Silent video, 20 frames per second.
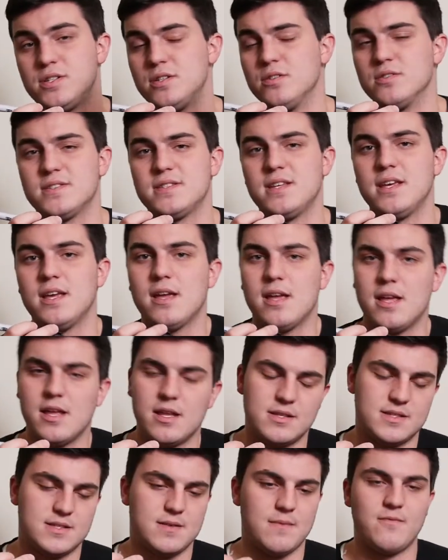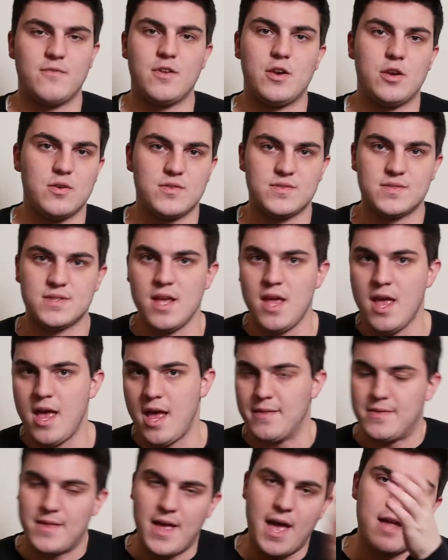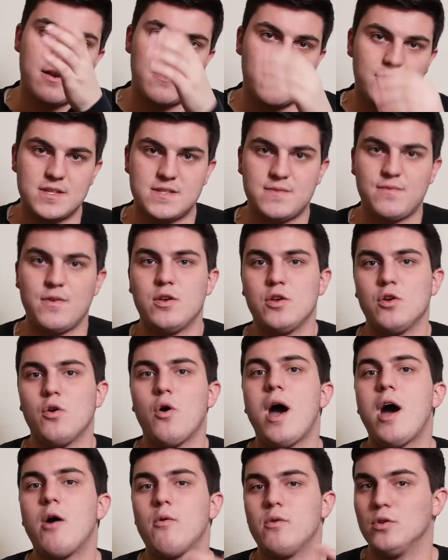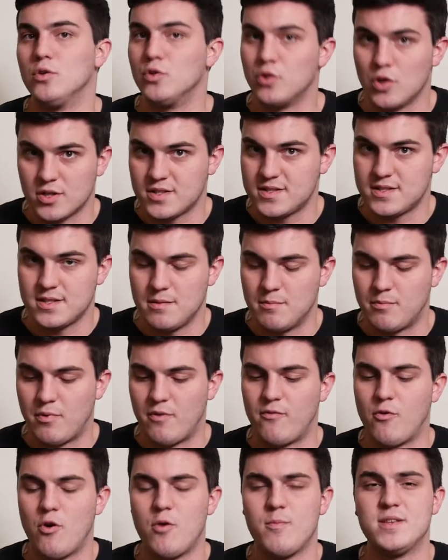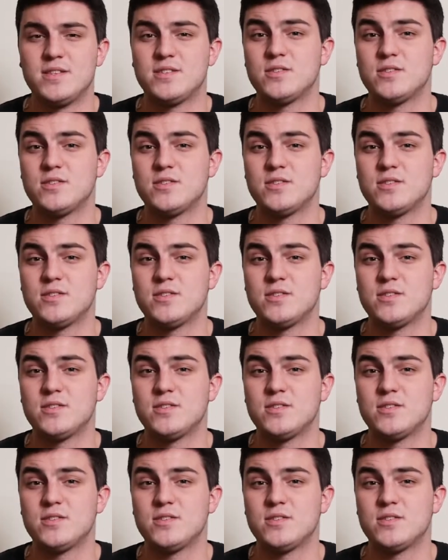You'll see it in some videos at the end of this video, how it looks in performance.